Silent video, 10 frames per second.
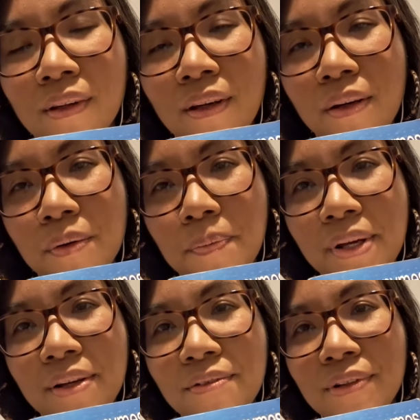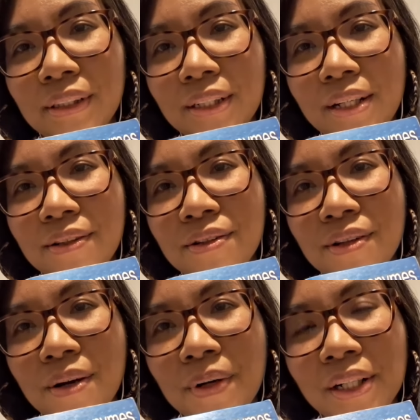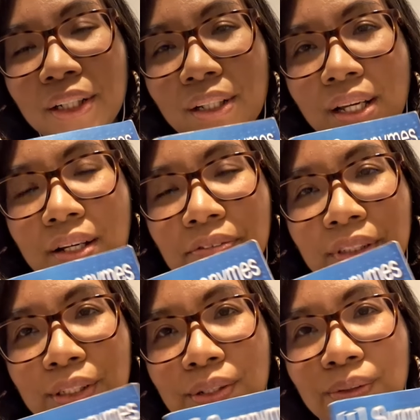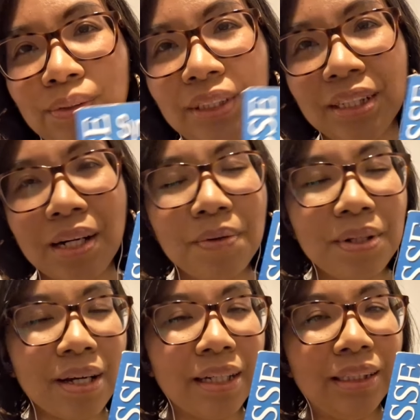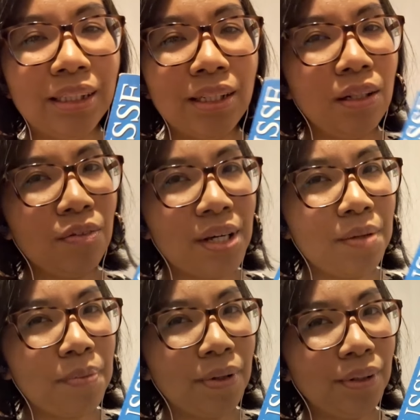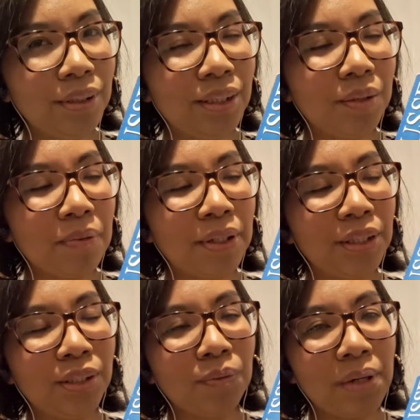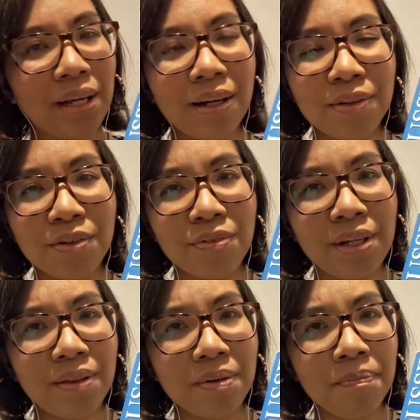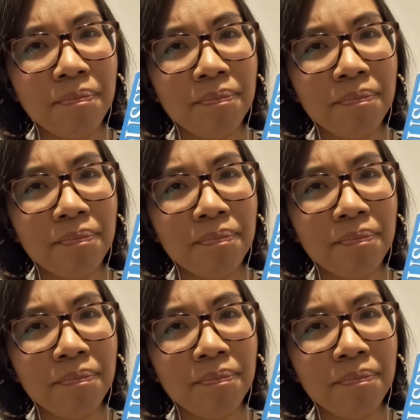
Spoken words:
It will be interesting to know actually if students nowadays still read books as much as we had to read them,